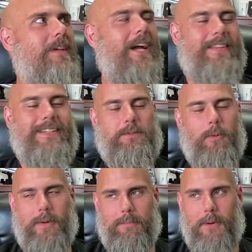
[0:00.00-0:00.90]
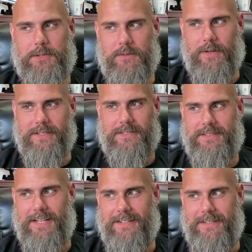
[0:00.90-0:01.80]
I think that's what most of us
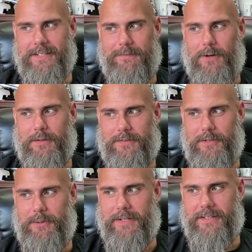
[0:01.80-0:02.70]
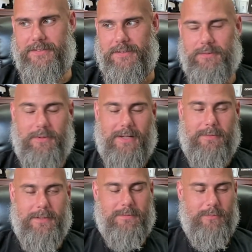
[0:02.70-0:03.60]
tend to default to is, let
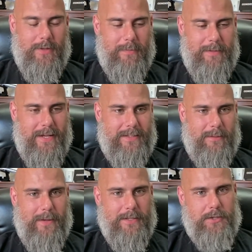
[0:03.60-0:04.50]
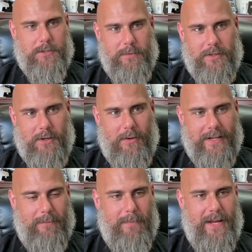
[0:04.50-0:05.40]
me make the best judgment call I
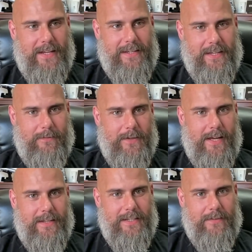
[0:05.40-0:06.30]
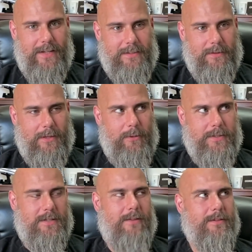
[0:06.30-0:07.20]
can make, even at the
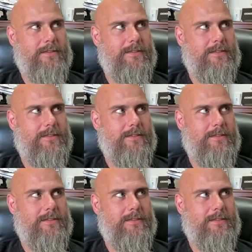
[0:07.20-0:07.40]
lowest levels.